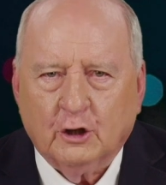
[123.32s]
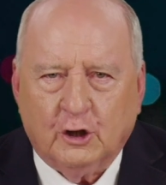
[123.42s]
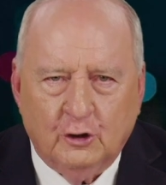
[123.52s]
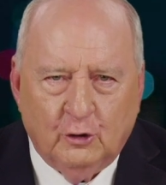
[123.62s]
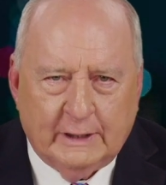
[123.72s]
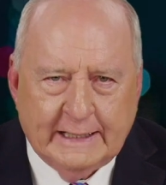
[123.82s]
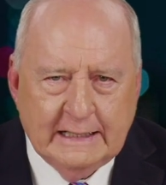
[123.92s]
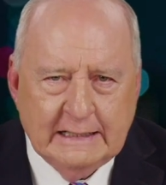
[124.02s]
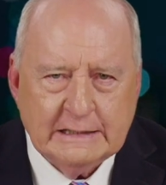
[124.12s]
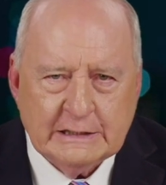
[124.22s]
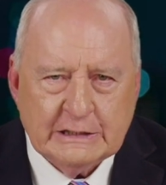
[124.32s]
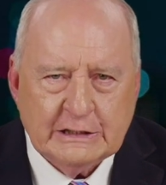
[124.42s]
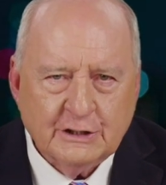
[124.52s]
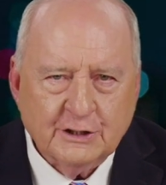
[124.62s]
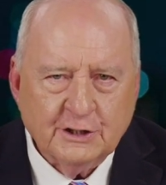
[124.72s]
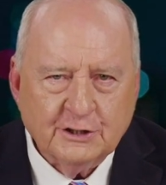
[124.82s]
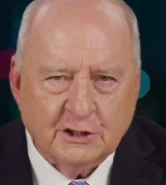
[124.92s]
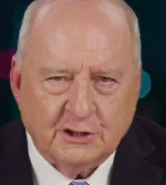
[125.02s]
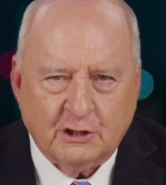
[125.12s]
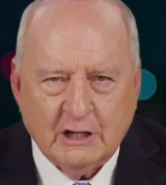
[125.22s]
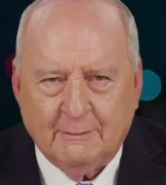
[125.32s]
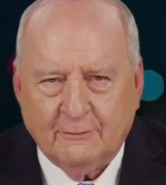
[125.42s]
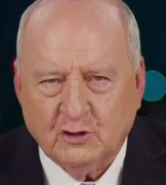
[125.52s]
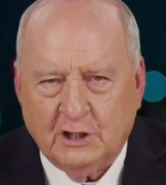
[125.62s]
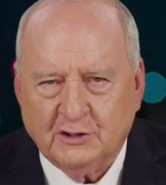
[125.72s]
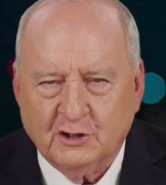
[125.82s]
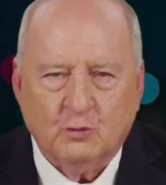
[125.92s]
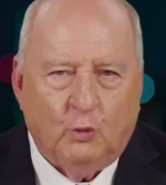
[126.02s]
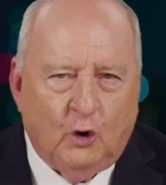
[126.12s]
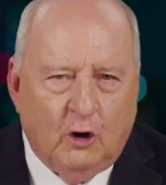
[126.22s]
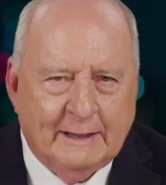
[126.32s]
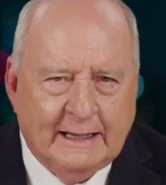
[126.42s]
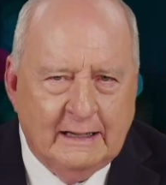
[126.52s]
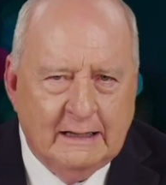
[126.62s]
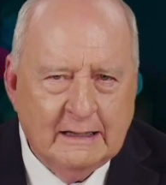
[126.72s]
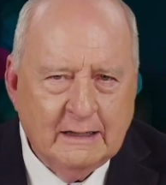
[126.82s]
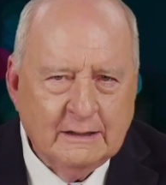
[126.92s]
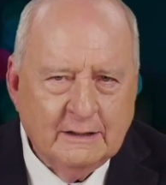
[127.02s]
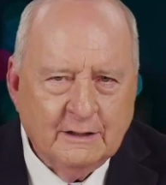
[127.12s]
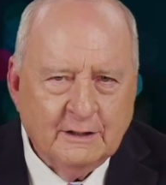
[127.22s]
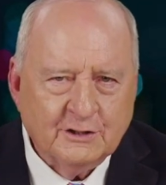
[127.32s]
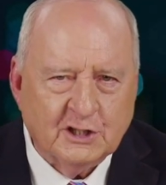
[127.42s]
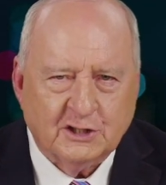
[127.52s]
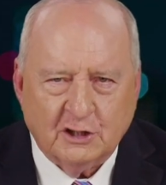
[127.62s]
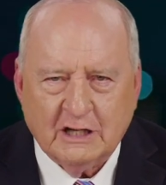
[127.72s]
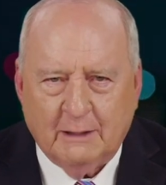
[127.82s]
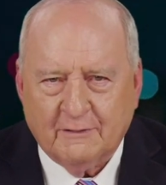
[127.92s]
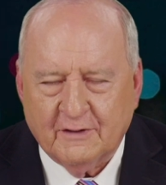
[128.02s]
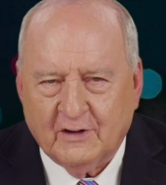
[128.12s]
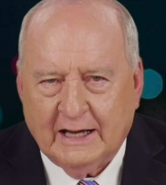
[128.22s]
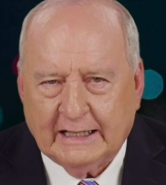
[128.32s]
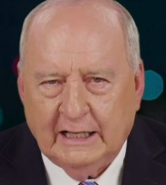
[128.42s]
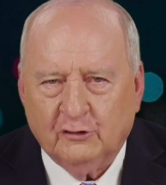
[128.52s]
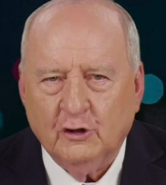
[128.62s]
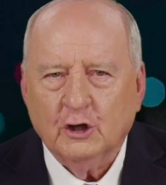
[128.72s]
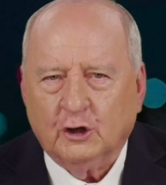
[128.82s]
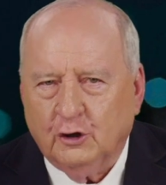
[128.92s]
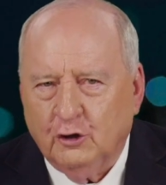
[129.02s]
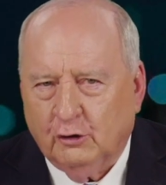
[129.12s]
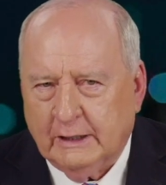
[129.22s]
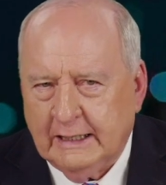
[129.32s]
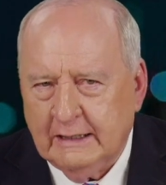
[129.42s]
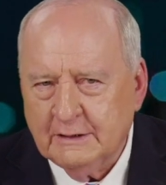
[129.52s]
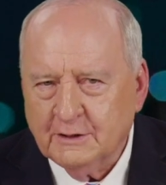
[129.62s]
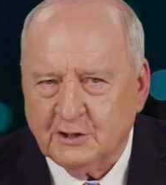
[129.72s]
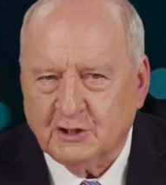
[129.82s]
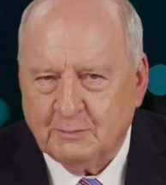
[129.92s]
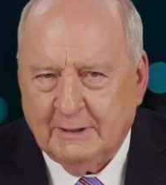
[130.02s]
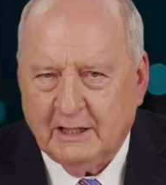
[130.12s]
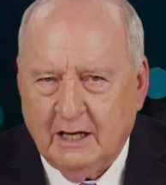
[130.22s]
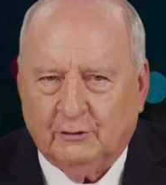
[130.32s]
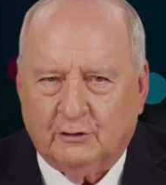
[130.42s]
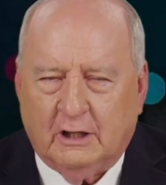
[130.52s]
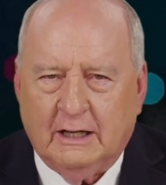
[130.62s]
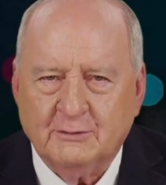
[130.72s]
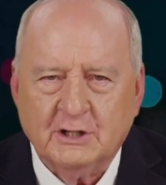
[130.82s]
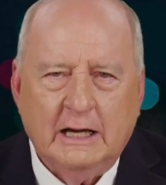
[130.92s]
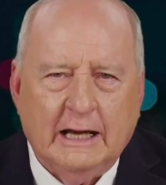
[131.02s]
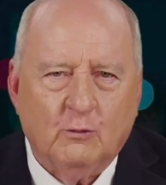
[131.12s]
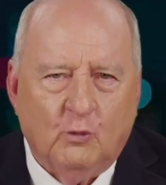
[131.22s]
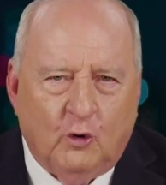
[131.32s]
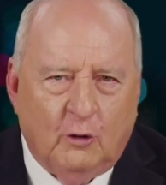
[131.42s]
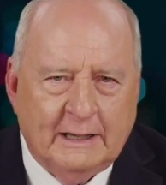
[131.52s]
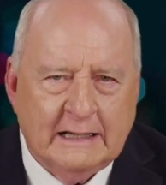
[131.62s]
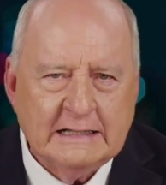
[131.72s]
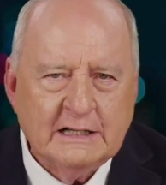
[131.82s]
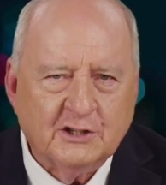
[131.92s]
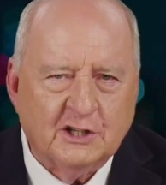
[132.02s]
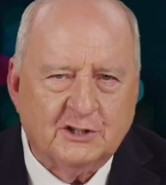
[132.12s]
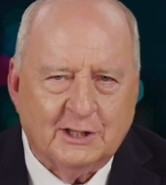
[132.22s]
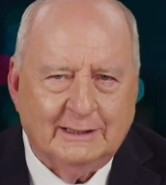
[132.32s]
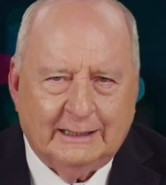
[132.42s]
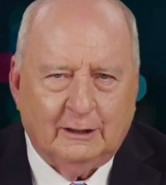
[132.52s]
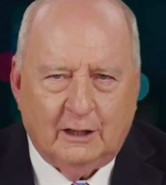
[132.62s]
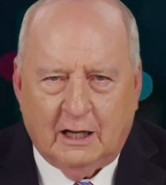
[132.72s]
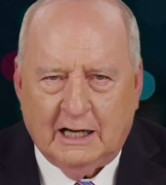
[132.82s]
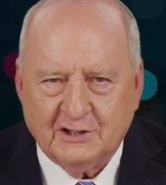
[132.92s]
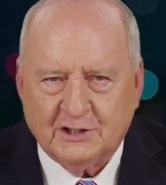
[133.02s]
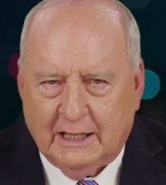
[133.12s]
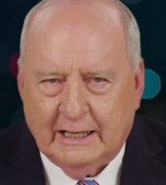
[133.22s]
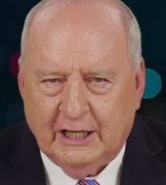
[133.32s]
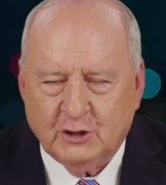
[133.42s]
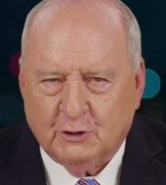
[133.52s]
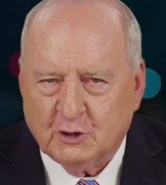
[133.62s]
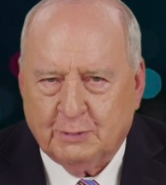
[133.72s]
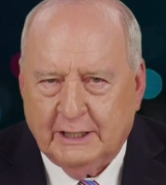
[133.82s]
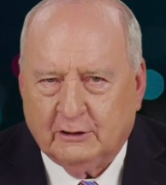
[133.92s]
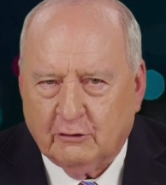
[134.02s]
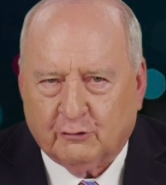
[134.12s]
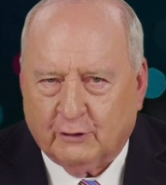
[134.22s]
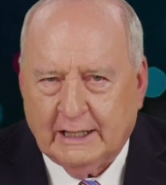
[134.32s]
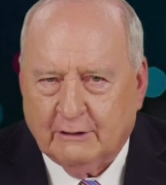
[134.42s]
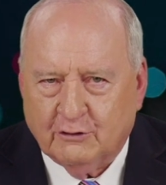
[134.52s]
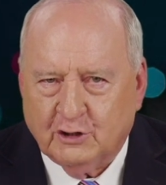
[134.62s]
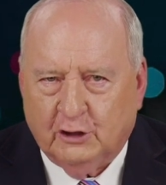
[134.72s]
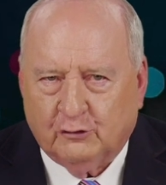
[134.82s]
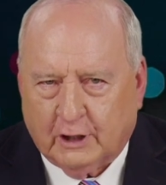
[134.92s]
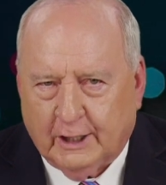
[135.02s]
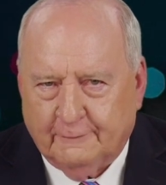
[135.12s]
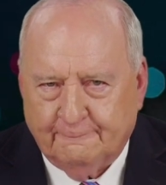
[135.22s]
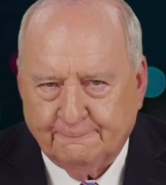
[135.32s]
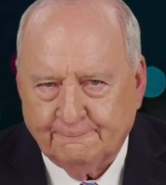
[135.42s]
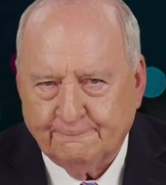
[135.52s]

cooling since the time of Jesus, warming since the time of the Vikings, cooling since medieval times, and warming since the Little Ice Age, which peaked 300 years ago.